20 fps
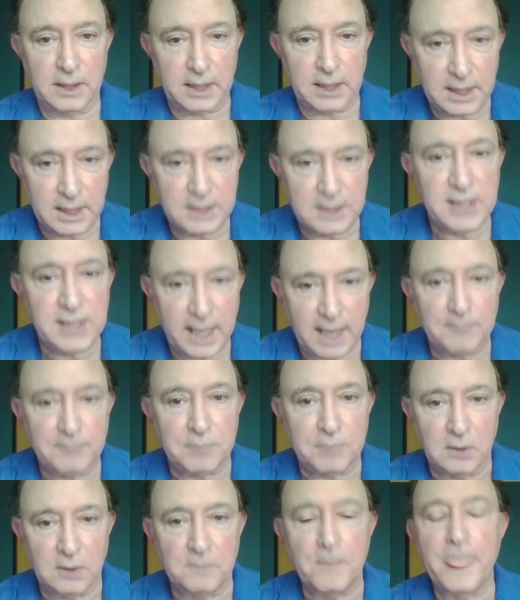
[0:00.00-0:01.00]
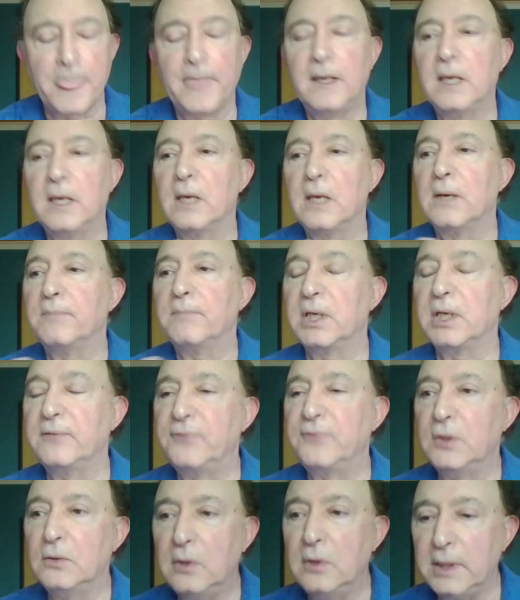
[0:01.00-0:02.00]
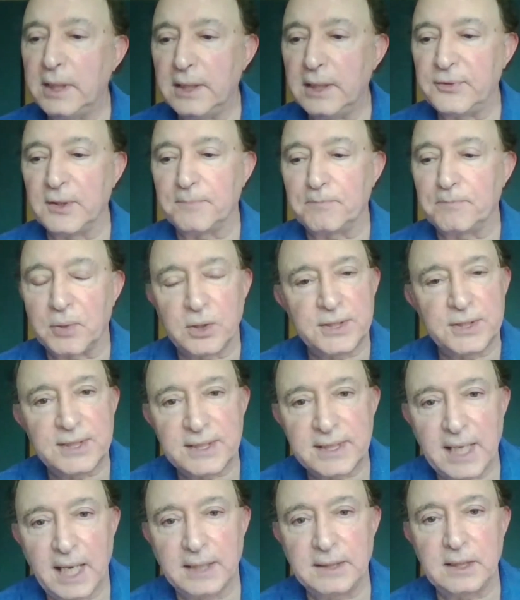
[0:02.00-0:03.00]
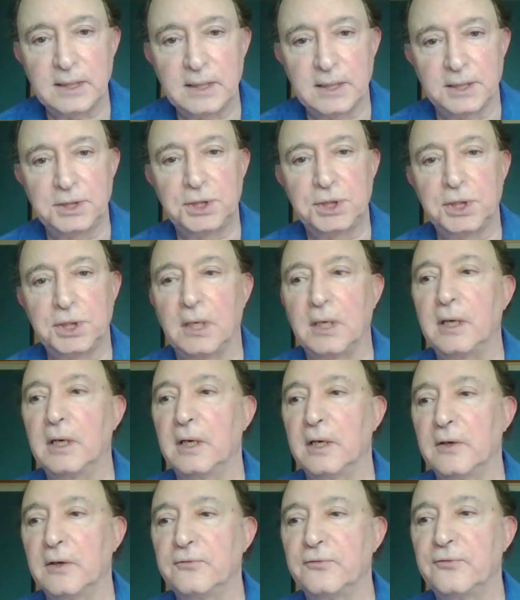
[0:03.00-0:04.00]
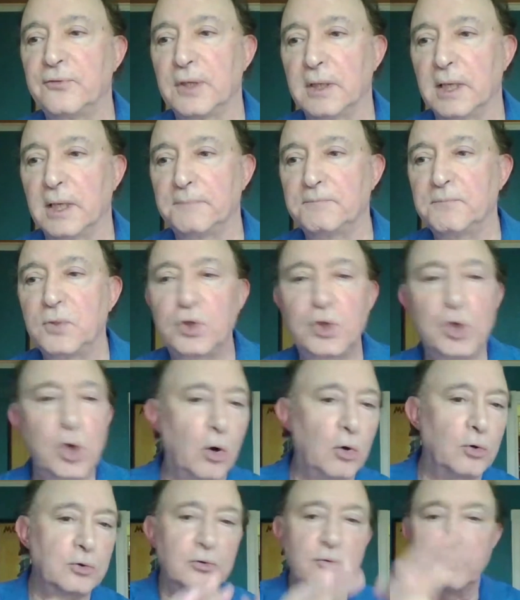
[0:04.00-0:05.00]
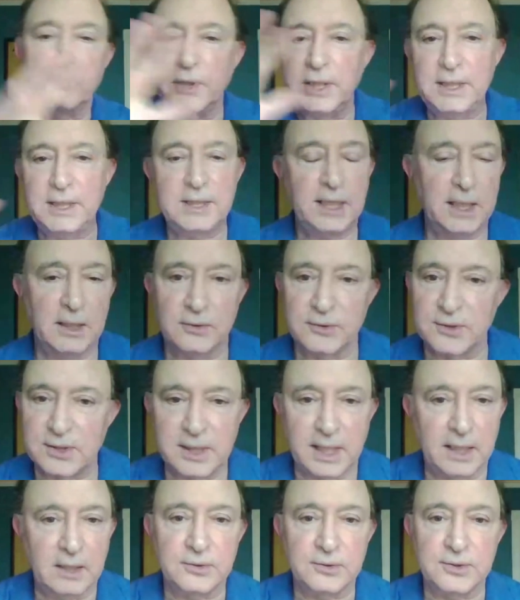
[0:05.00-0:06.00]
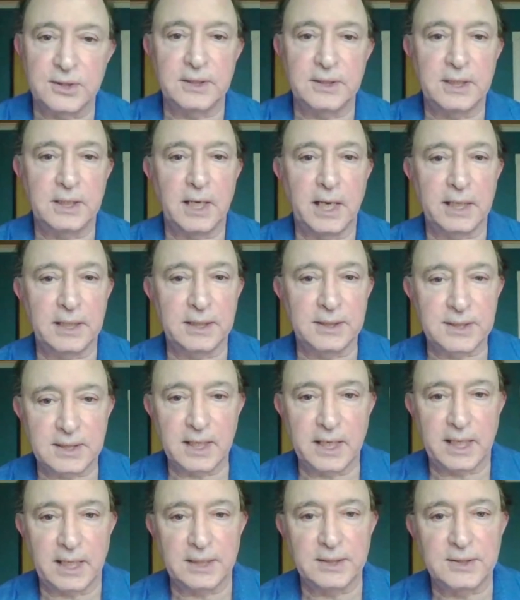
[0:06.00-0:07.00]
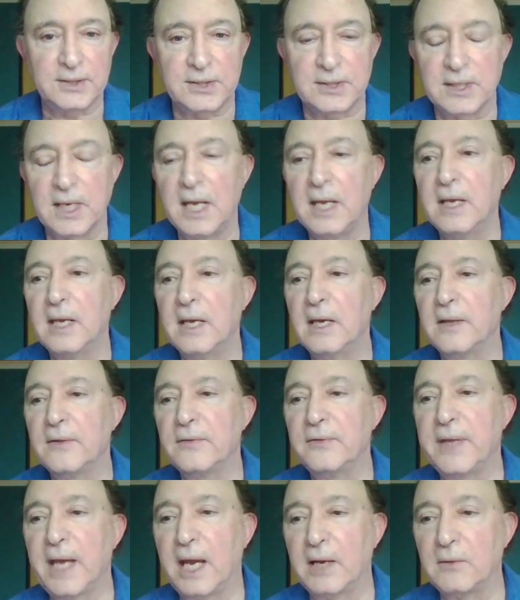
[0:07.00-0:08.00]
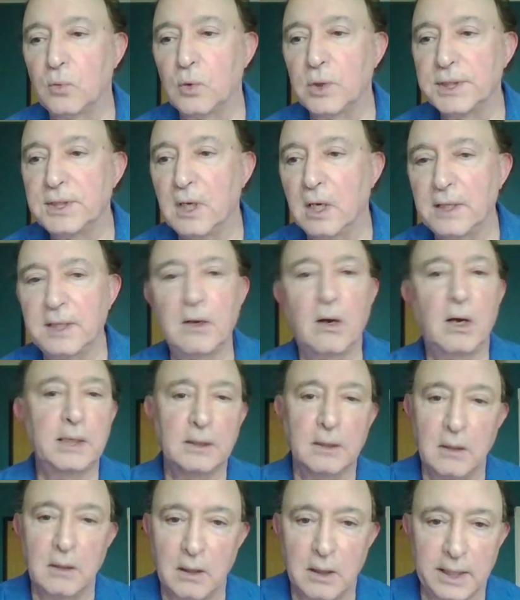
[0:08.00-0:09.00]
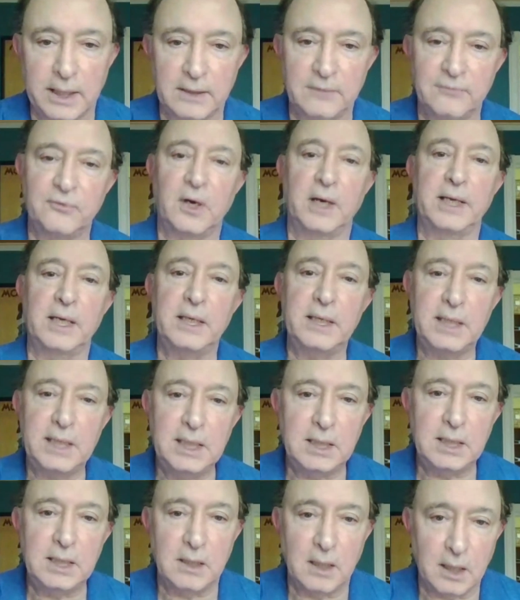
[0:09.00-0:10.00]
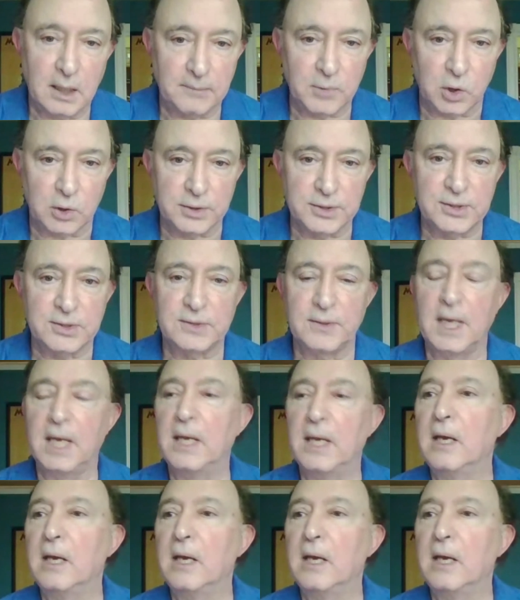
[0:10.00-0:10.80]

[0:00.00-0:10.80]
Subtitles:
example, but if you look at the percentage of total retail sales in the United States that were done online via e-commerce